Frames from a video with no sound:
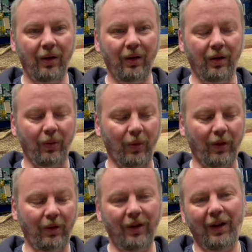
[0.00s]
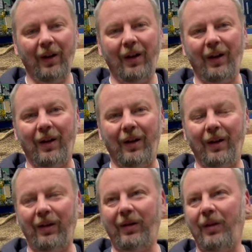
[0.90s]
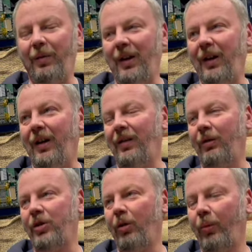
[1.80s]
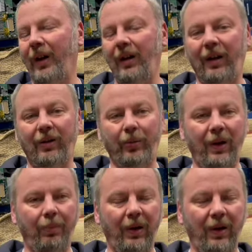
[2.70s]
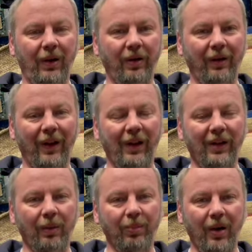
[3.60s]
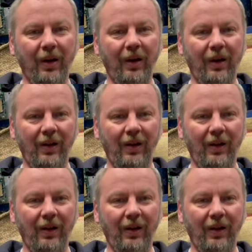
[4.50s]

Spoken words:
Oh well. So short week last week because of the Easter break.